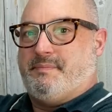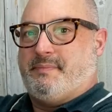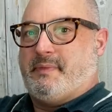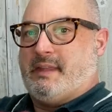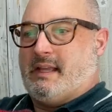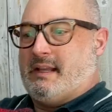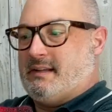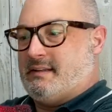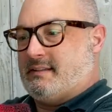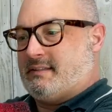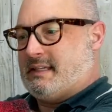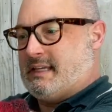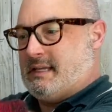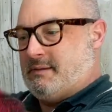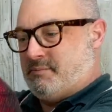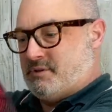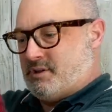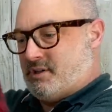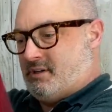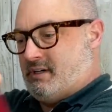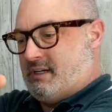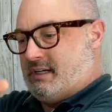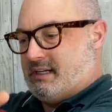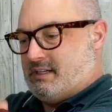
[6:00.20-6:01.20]
I just keep
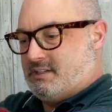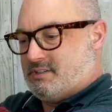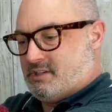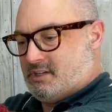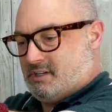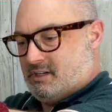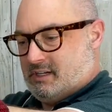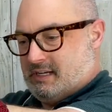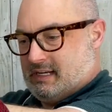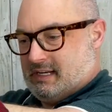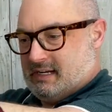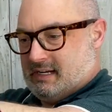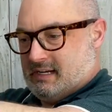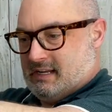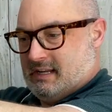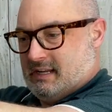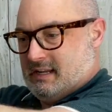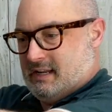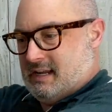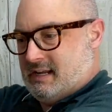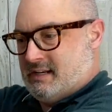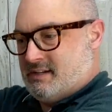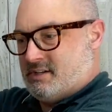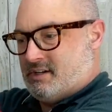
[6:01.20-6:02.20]
turning and turning
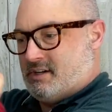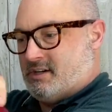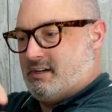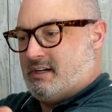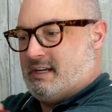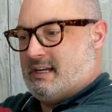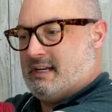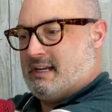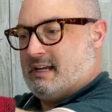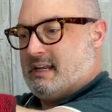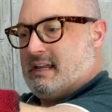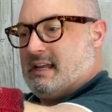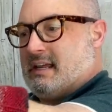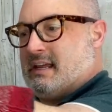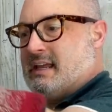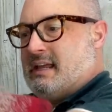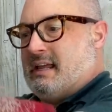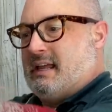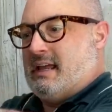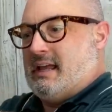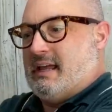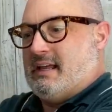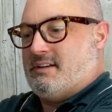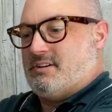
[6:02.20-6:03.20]
and turning
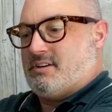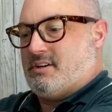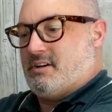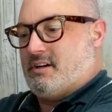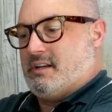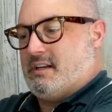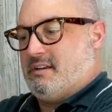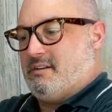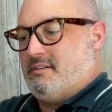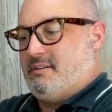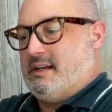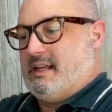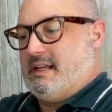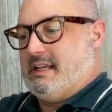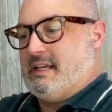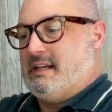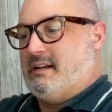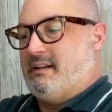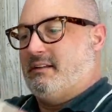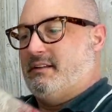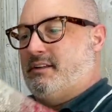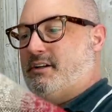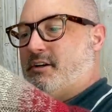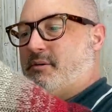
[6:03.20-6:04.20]
and turning. And when I get a
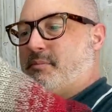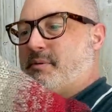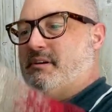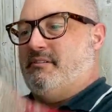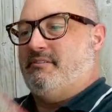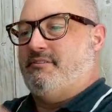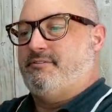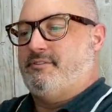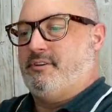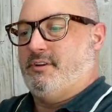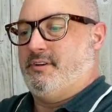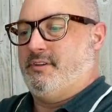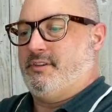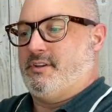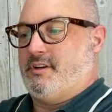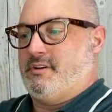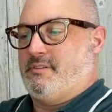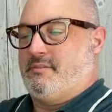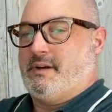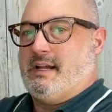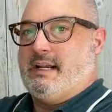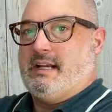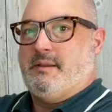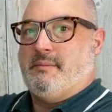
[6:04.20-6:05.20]
little bit further,
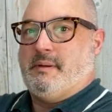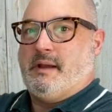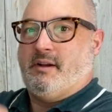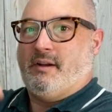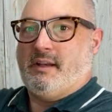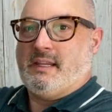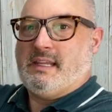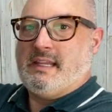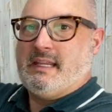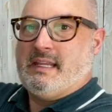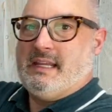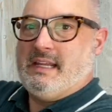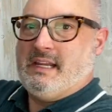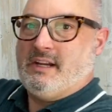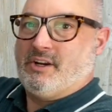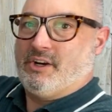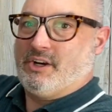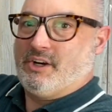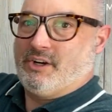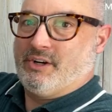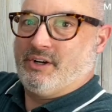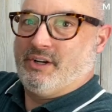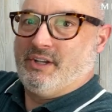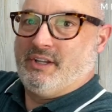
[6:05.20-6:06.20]
right about
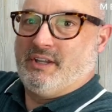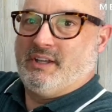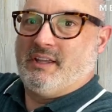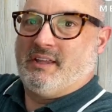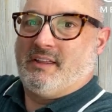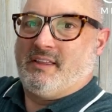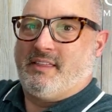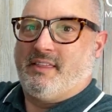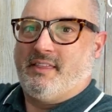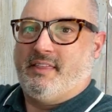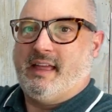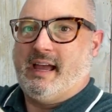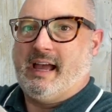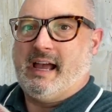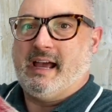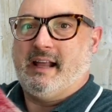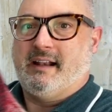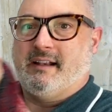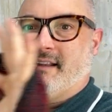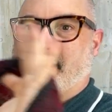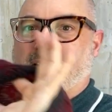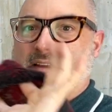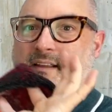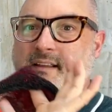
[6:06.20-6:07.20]
here,
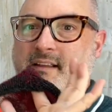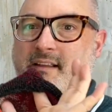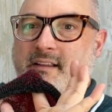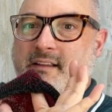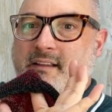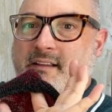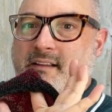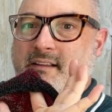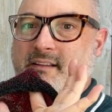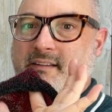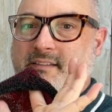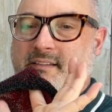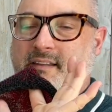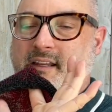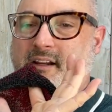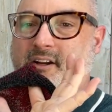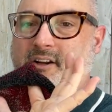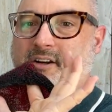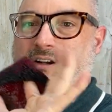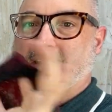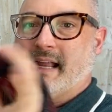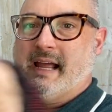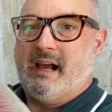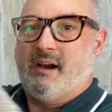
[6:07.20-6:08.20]
that
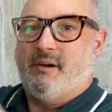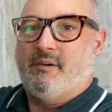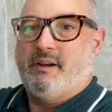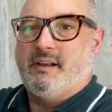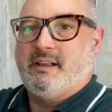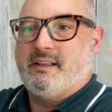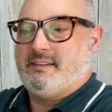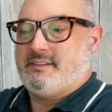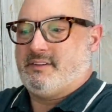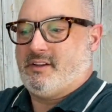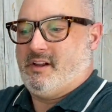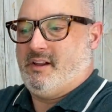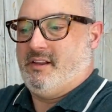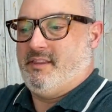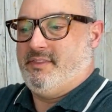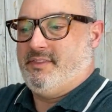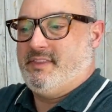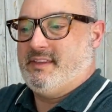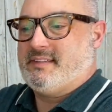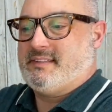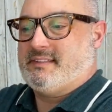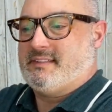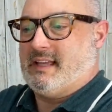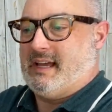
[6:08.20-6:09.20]
sticker now is on
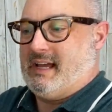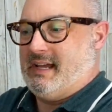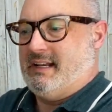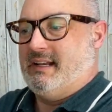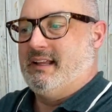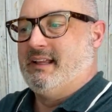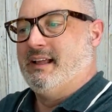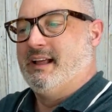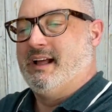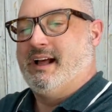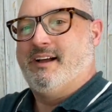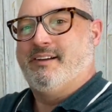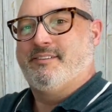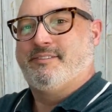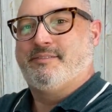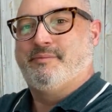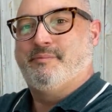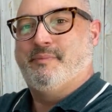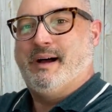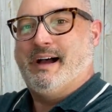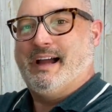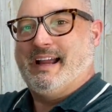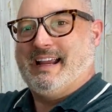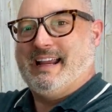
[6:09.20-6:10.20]
this side of
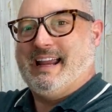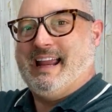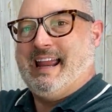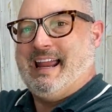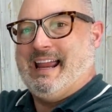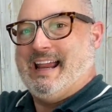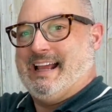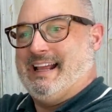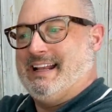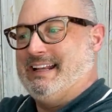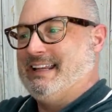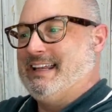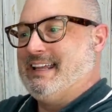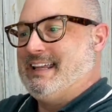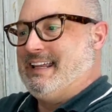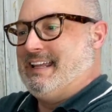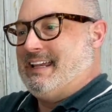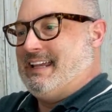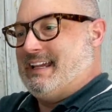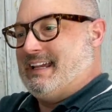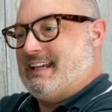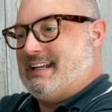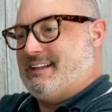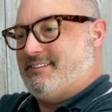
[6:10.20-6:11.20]
my hand.
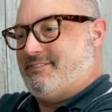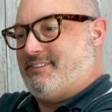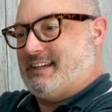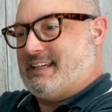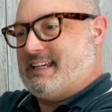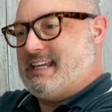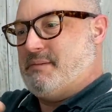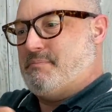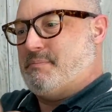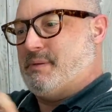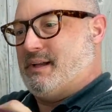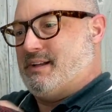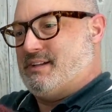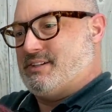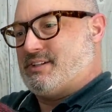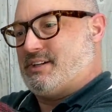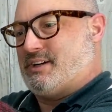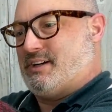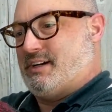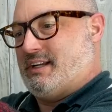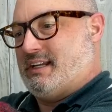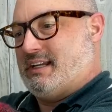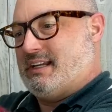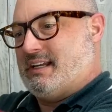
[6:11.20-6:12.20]
And if I keep on
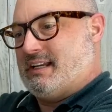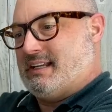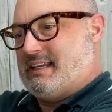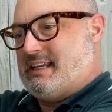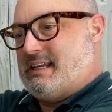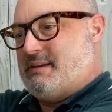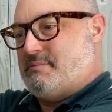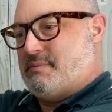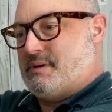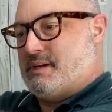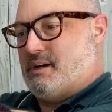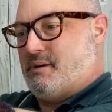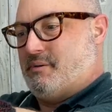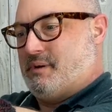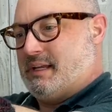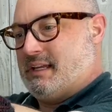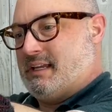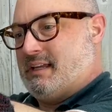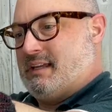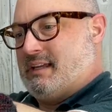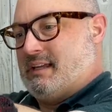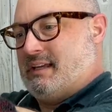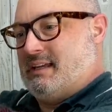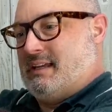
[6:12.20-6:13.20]
turning and keep
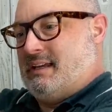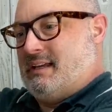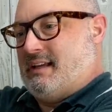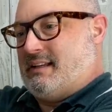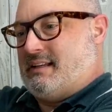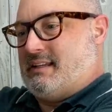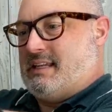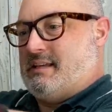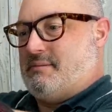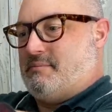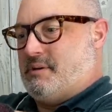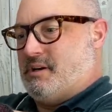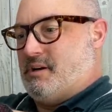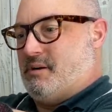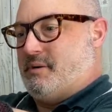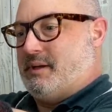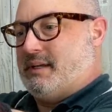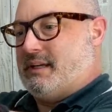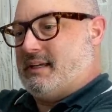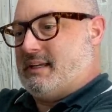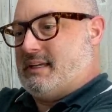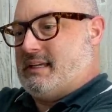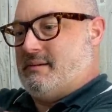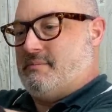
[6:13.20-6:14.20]
going, and keep
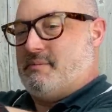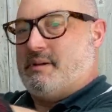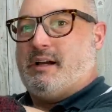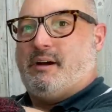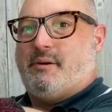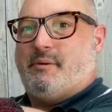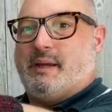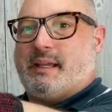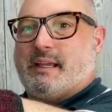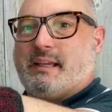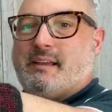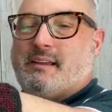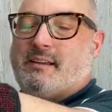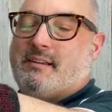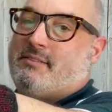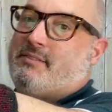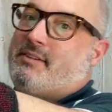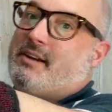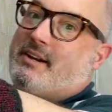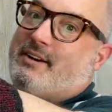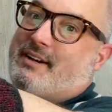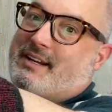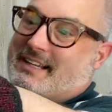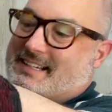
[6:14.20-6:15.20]
going and keep going,
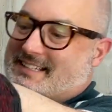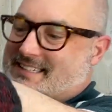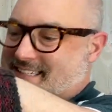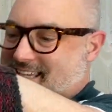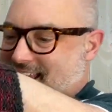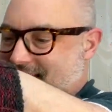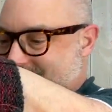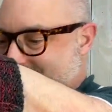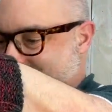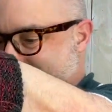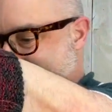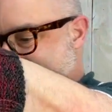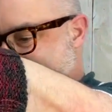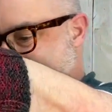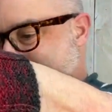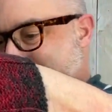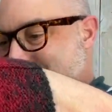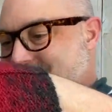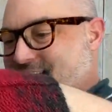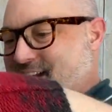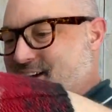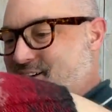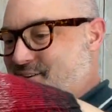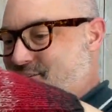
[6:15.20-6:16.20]
very exciting,
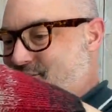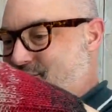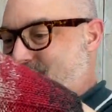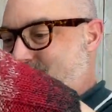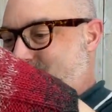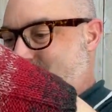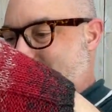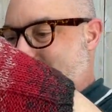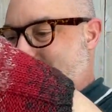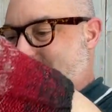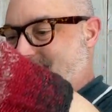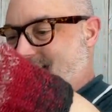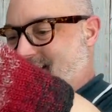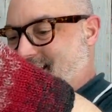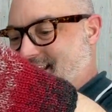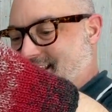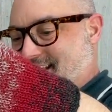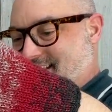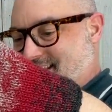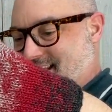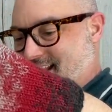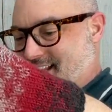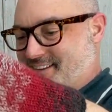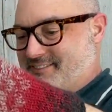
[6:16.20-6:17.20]
riveting
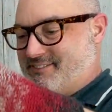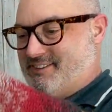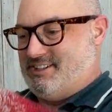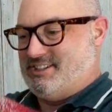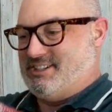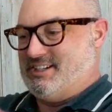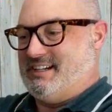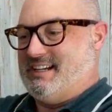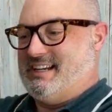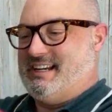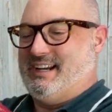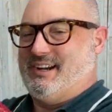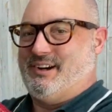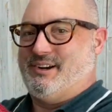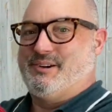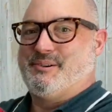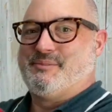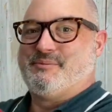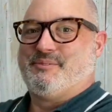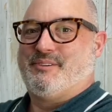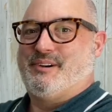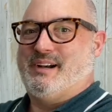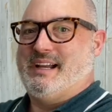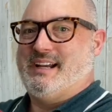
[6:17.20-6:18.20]
television
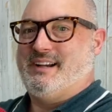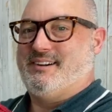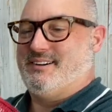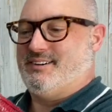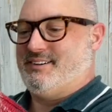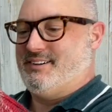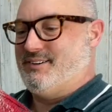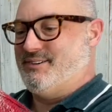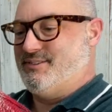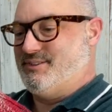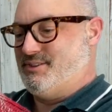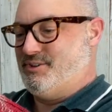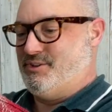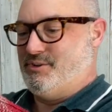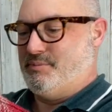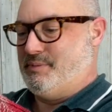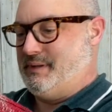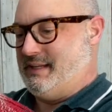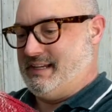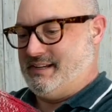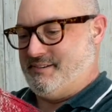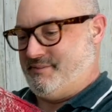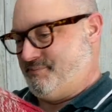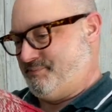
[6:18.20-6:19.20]
here, right, or
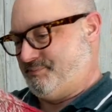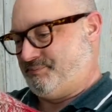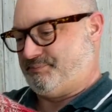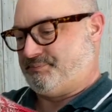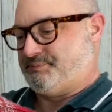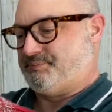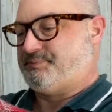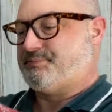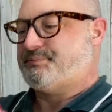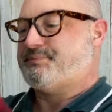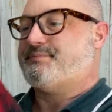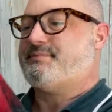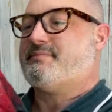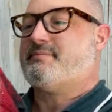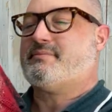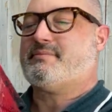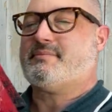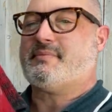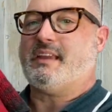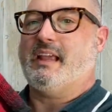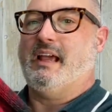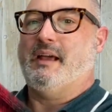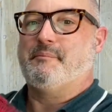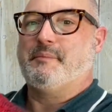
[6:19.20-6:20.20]
YouTubing,
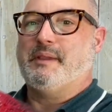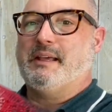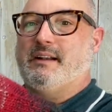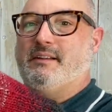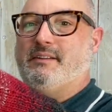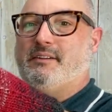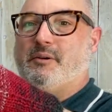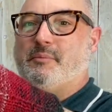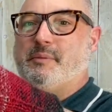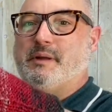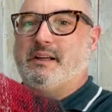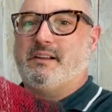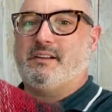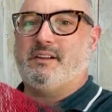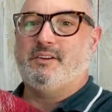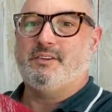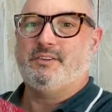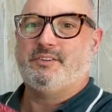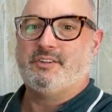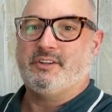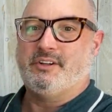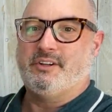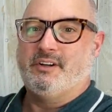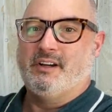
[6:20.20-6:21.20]
and get a little bit
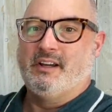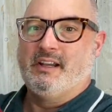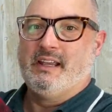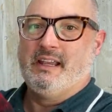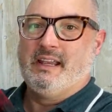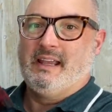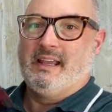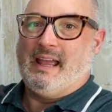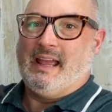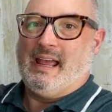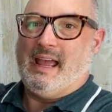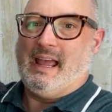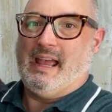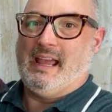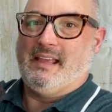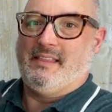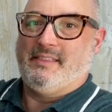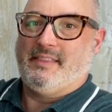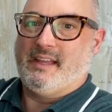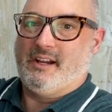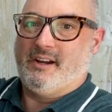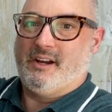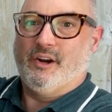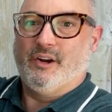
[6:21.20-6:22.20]
closer, and
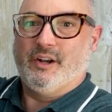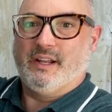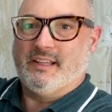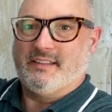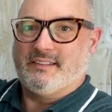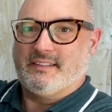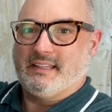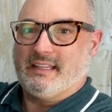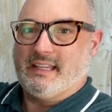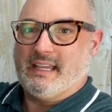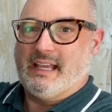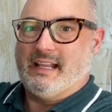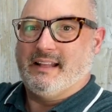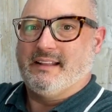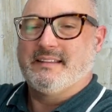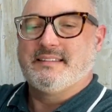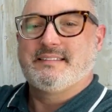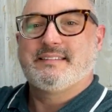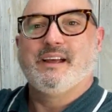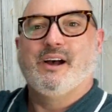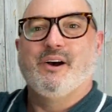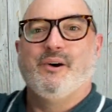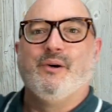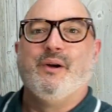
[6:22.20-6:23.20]
there it is again.
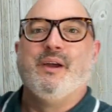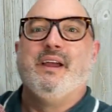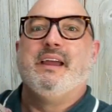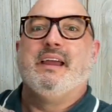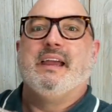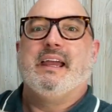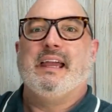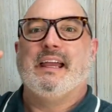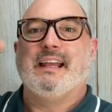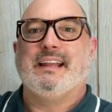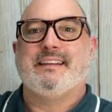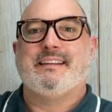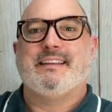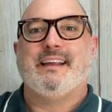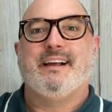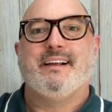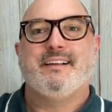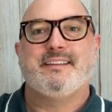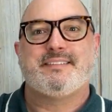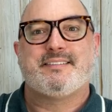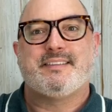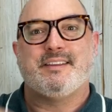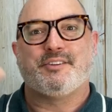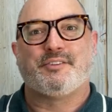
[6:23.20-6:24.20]
So it
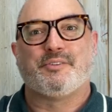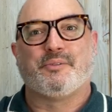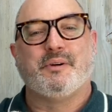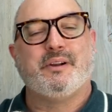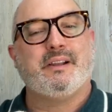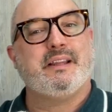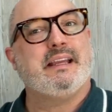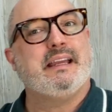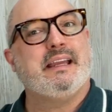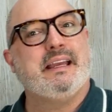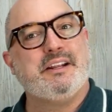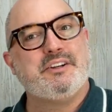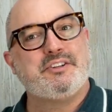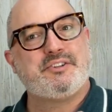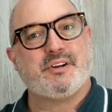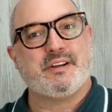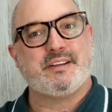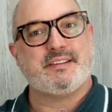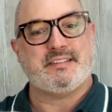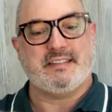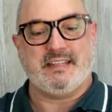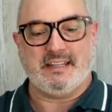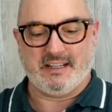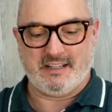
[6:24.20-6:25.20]
does this really
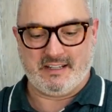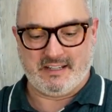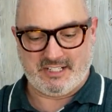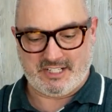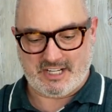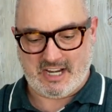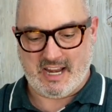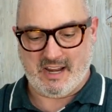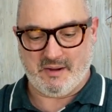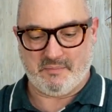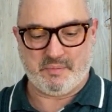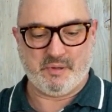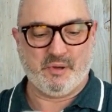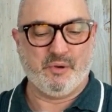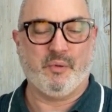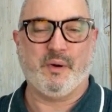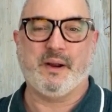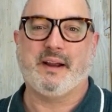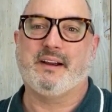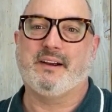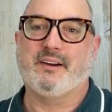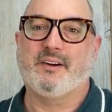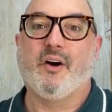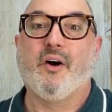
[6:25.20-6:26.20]
interesting shape
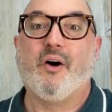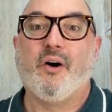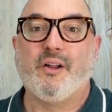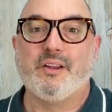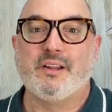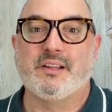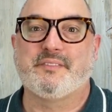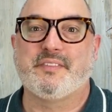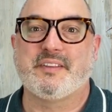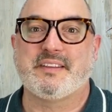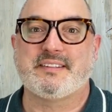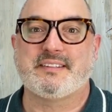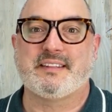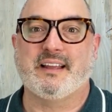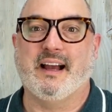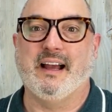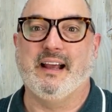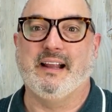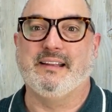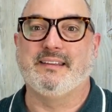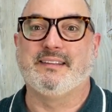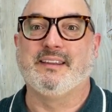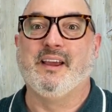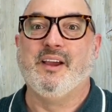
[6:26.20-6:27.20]
where all of the
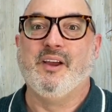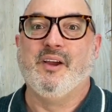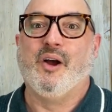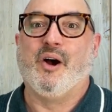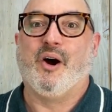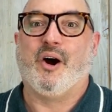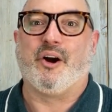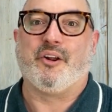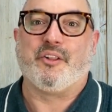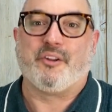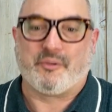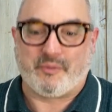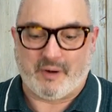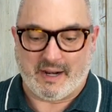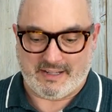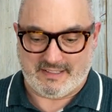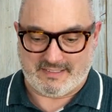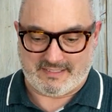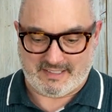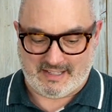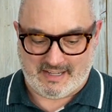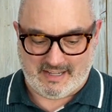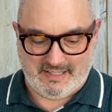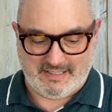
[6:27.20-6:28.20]
sides are the right
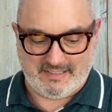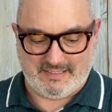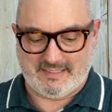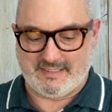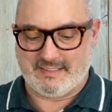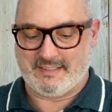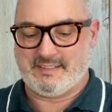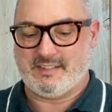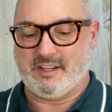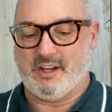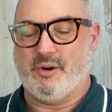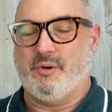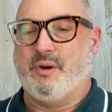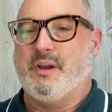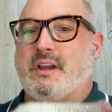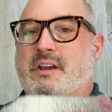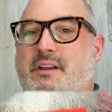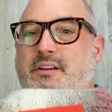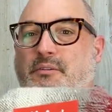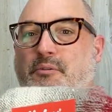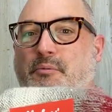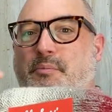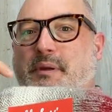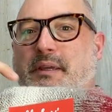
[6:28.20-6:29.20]
sides. So
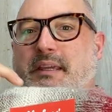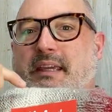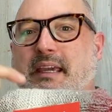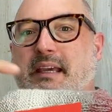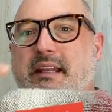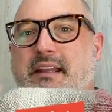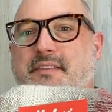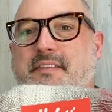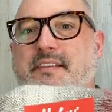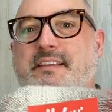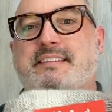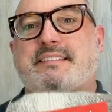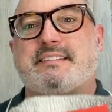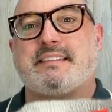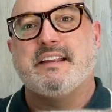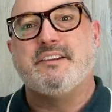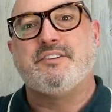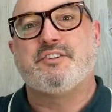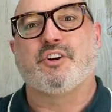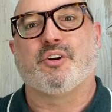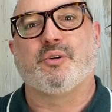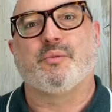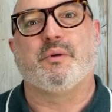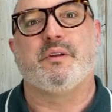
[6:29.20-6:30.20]
you begin in the
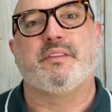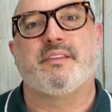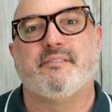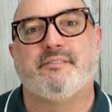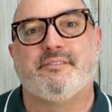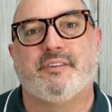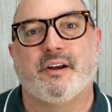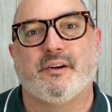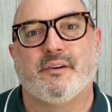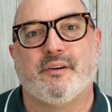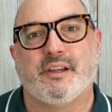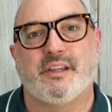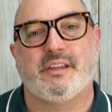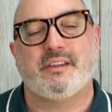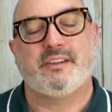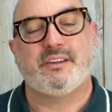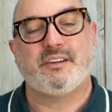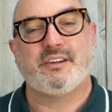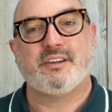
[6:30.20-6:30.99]
center with a very